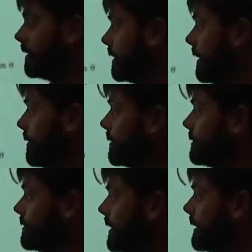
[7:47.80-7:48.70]
kilometers
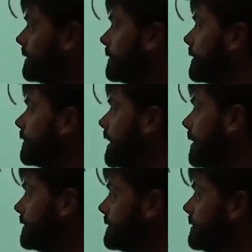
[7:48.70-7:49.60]
per second or whatever it
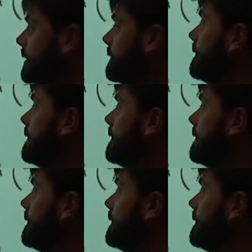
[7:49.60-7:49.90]
happens to be.